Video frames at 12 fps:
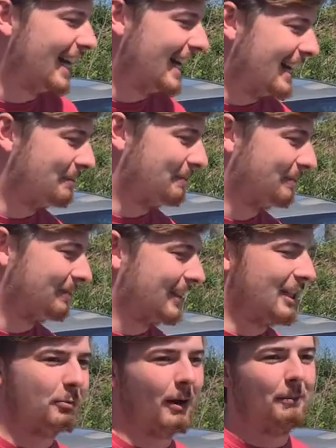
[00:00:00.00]
um,
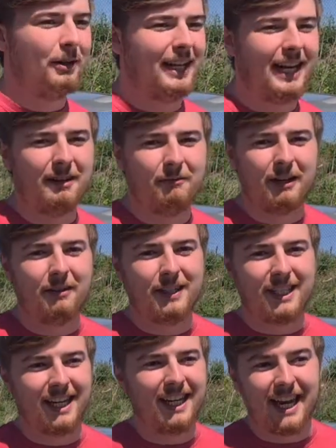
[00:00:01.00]
it's 1.8
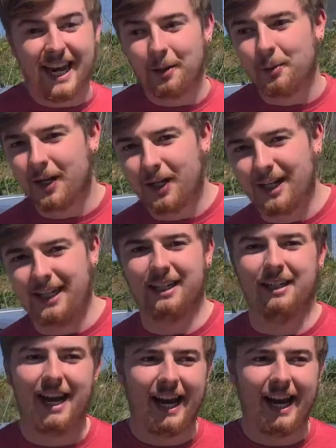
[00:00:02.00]
VVT LI.